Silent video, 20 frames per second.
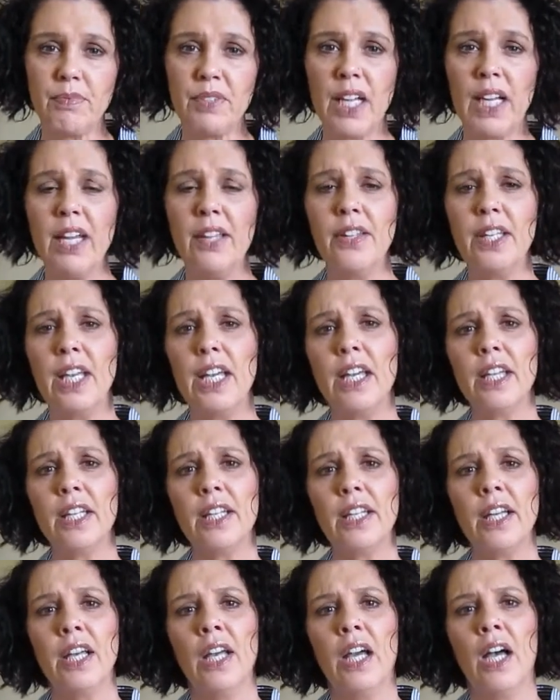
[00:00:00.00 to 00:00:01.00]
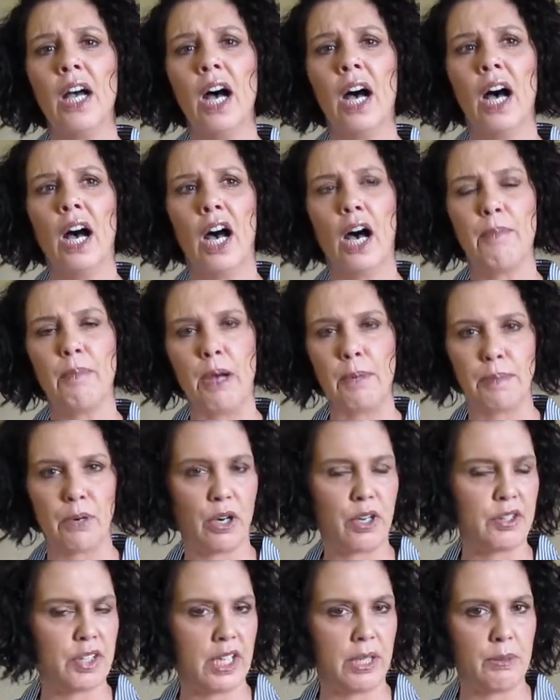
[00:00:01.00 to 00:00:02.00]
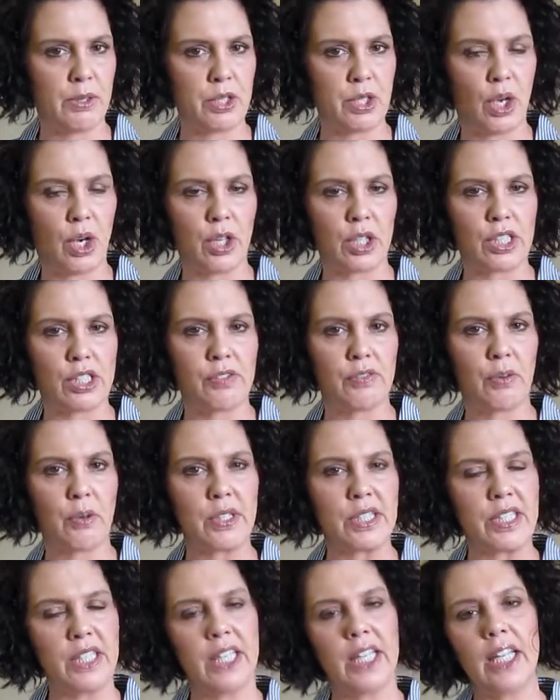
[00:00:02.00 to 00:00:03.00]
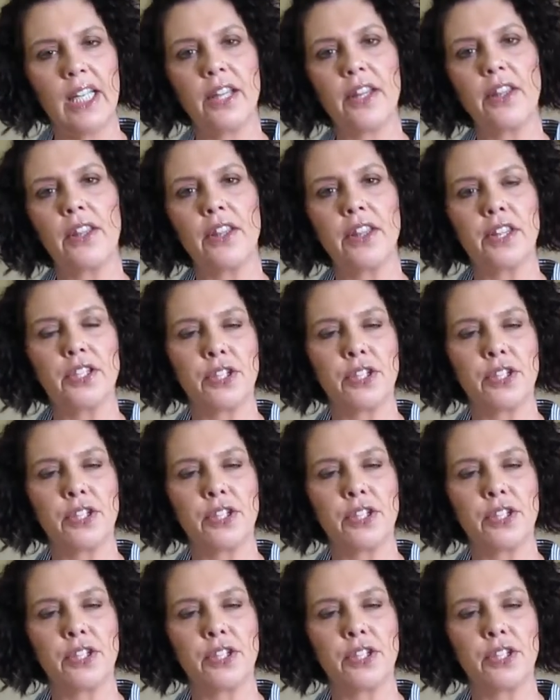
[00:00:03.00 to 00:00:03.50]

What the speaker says: and then my birthday was August 14th,